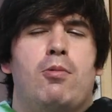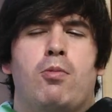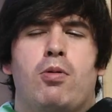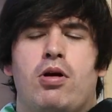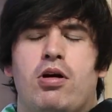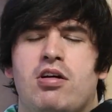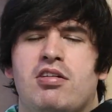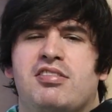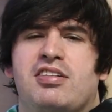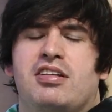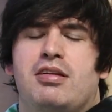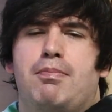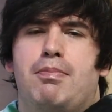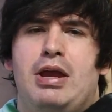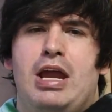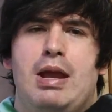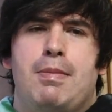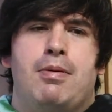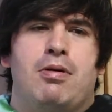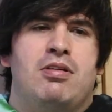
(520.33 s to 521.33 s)
words onto
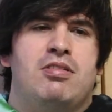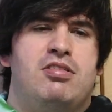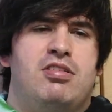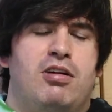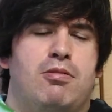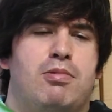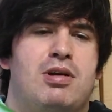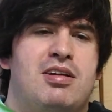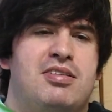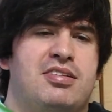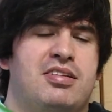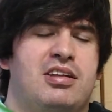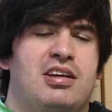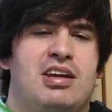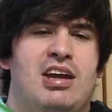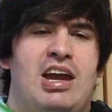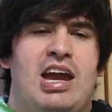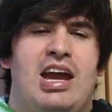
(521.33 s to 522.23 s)
paper until recently,